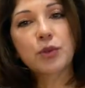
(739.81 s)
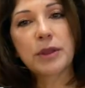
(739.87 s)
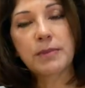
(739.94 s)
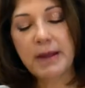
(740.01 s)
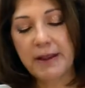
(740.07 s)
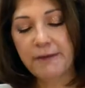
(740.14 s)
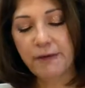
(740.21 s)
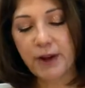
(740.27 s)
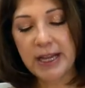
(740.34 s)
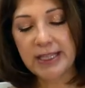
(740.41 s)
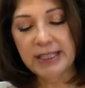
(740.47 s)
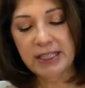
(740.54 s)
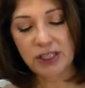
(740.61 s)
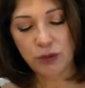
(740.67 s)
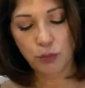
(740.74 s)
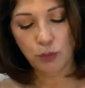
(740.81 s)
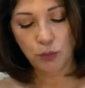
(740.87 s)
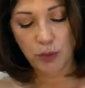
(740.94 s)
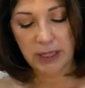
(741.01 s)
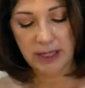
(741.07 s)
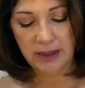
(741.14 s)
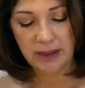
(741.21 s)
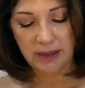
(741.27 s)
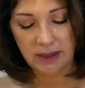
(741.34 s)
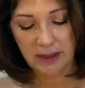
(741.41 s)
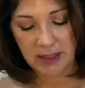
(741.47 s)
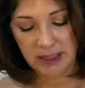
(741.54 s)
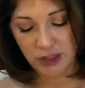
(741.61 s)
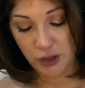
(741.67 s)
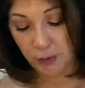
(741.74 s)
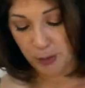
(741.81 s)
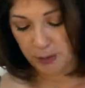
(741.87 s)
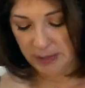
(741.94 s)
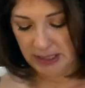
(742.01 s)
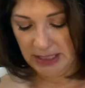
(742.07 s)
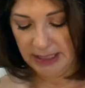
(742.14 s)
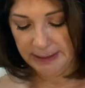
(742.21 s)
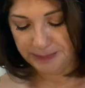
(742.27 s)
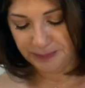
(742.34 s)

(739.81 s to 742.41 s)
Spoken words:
with my friends with the Super Mini.